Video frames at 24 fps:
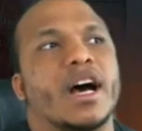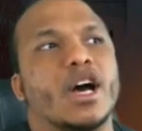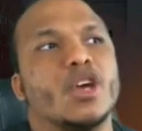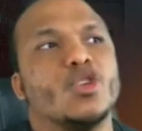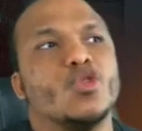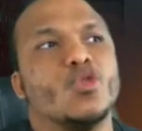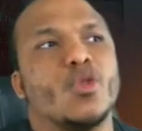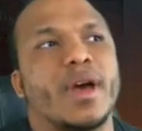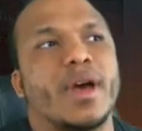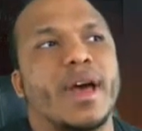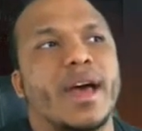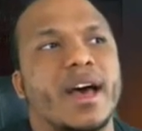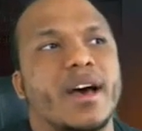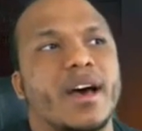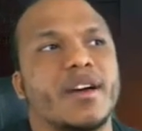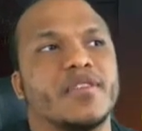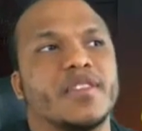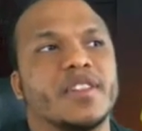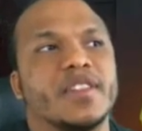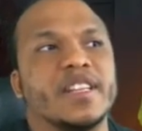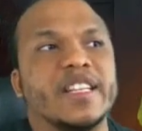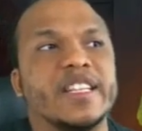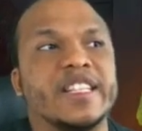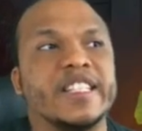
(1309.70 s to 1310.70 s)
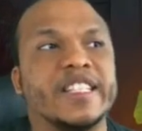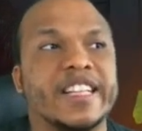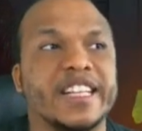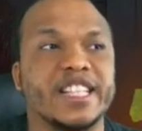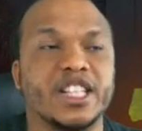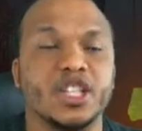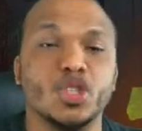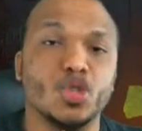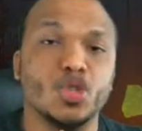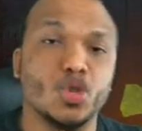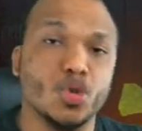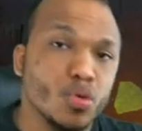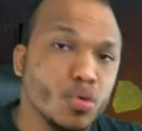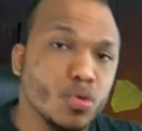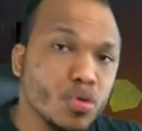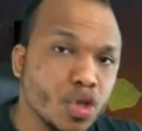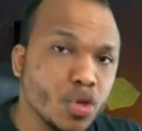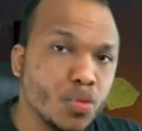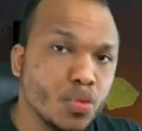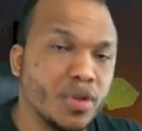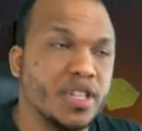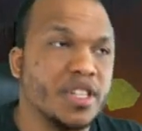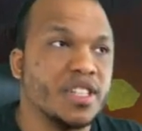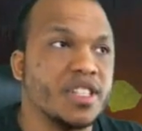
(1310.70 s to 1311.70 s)
You have the Setting
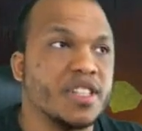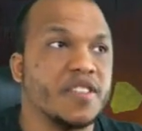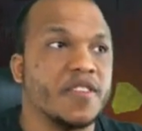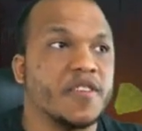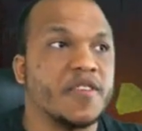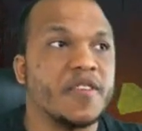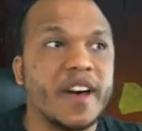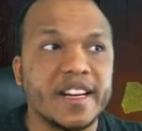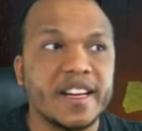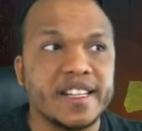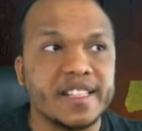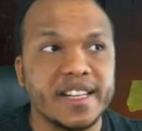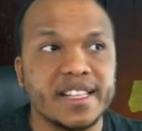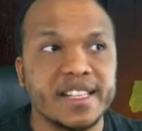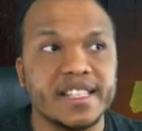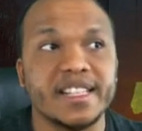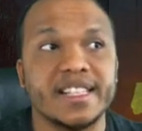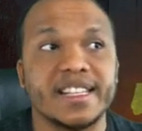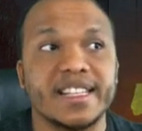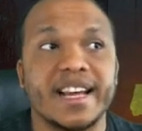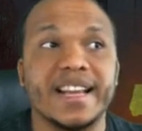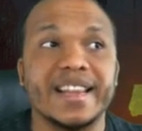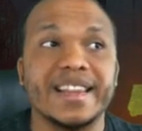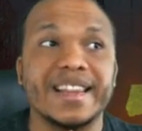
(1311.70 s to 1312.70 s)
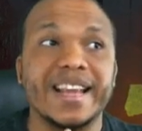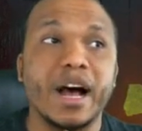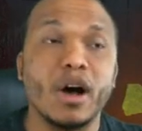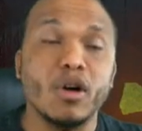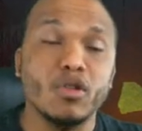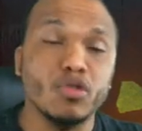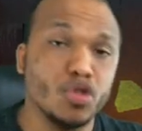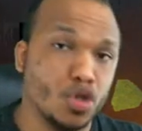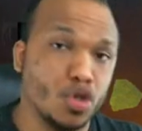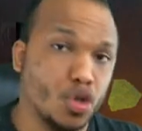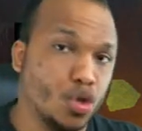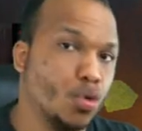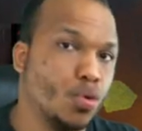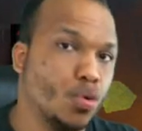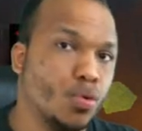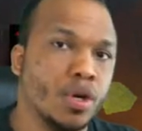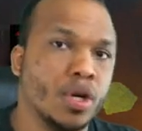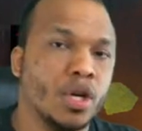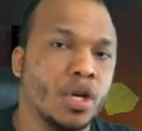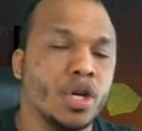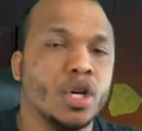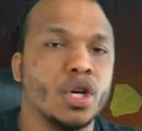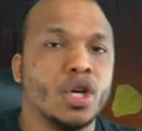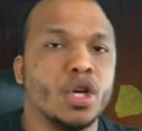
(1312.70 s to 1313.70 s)
Tools, which is the fastest. This allows you
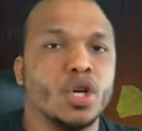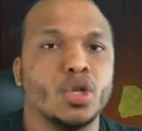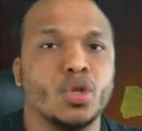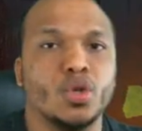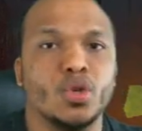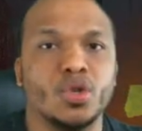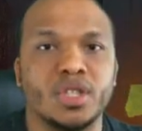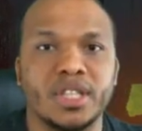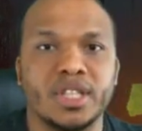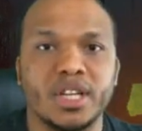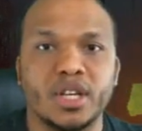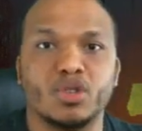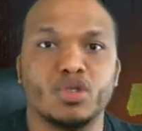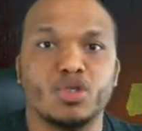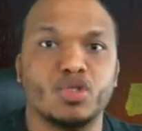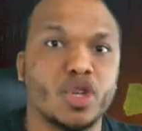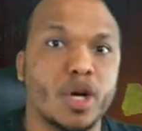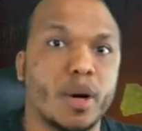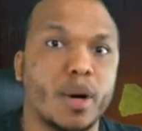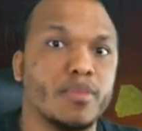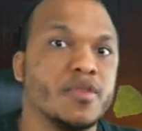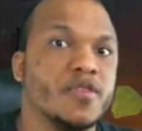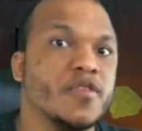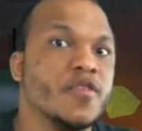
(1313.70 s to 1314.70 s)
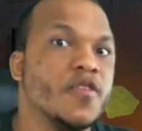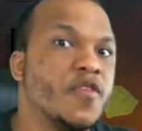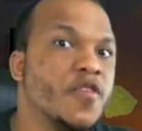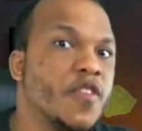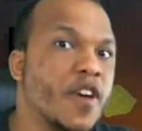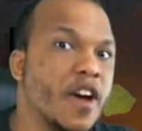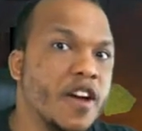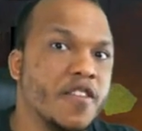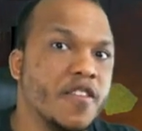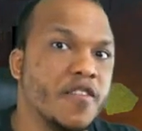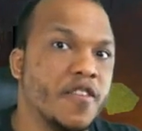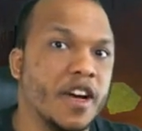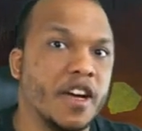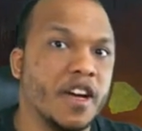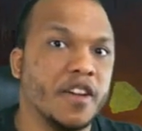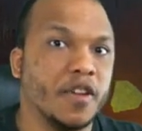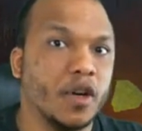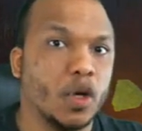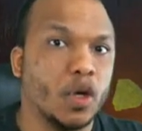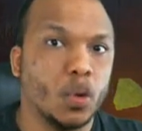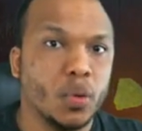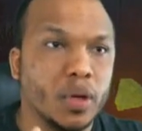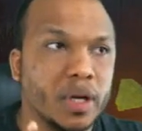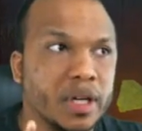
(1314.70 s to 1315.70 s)
to set your traps very, very,
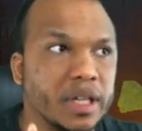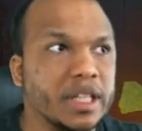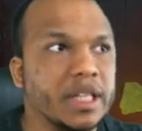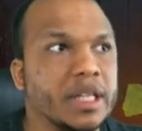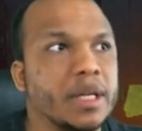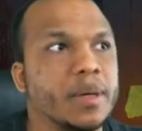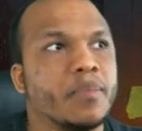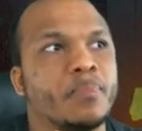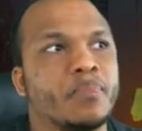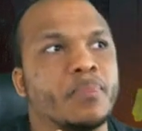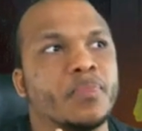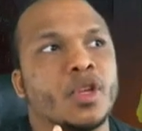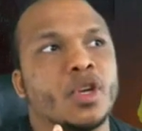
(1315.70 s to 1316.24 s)
very quickly.